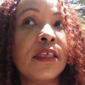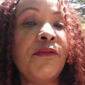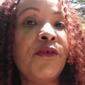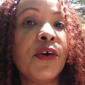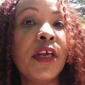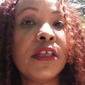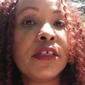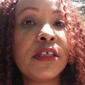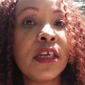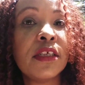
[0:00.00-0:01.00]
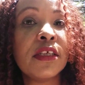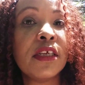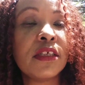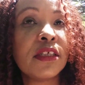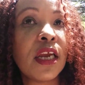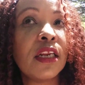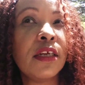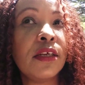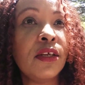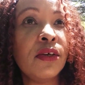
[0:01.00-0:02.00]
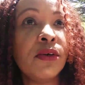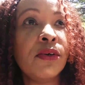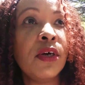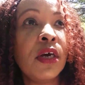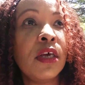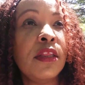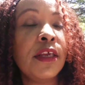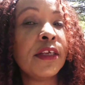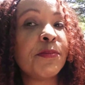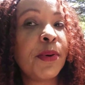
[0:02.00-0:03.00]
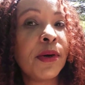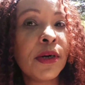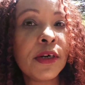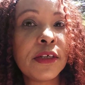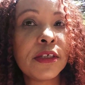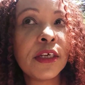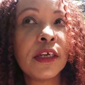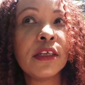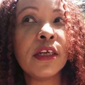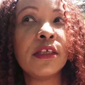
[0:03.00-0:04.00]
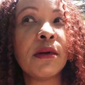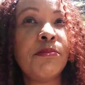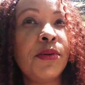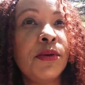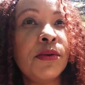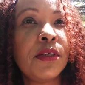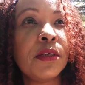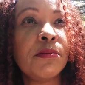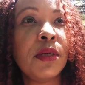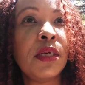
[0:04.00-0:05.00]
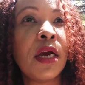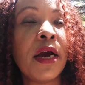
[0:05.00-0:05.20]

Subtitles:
If your instinct is telling you this person is abusing me,